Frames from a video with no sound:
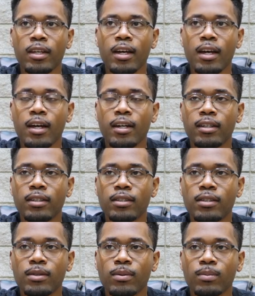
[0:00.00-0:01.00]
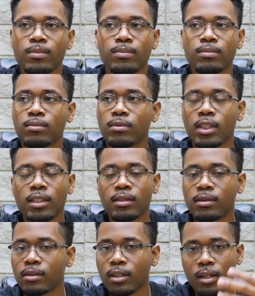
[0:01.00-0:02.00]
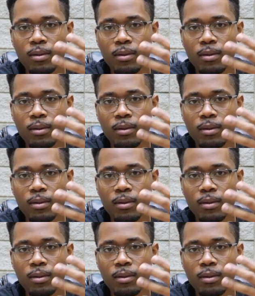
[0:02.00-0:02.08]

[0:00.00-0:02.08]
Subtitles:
and just,